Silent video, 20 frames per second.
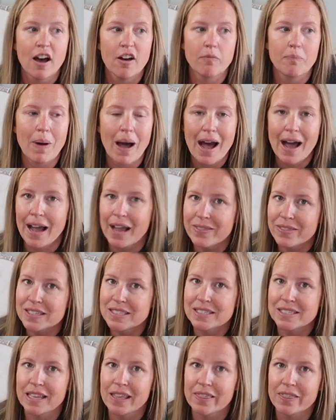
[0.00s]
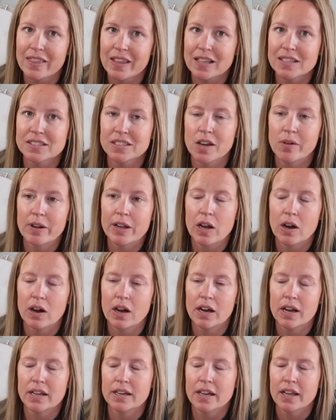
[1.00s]
of behind-the-scenes things going
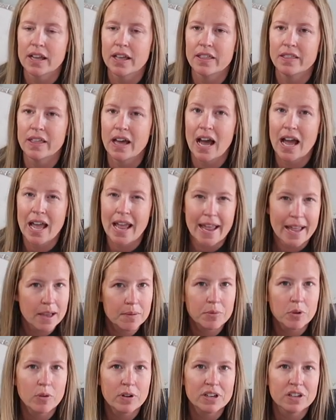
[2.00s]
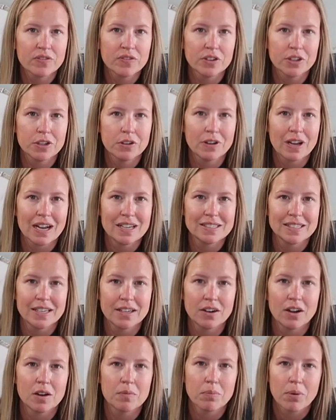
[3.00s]
on that I am going to fill you guys
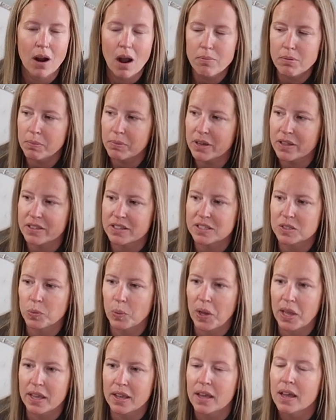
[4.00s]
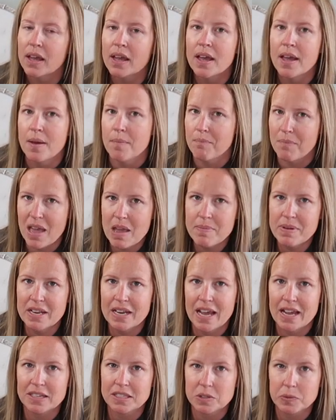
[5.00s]
in on probably this week, maybe
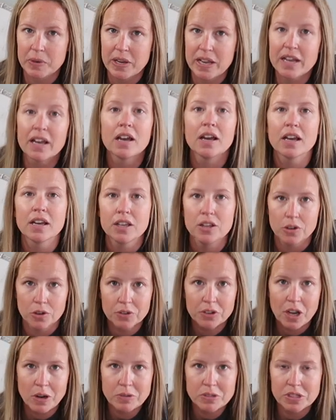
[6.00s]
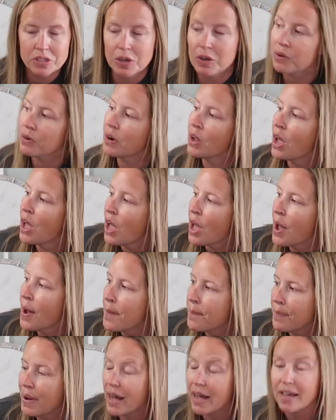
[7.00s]
next week. You'll know soon,
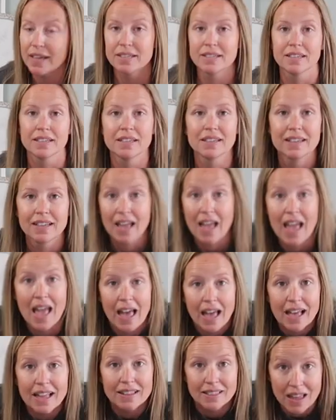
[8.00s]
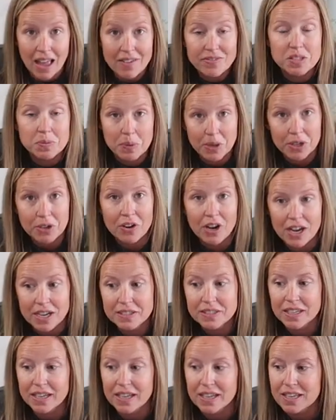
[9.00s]
but life's been
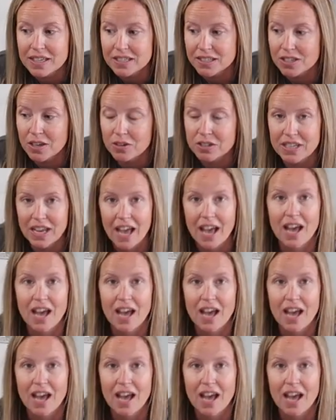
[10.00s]
crazy. So to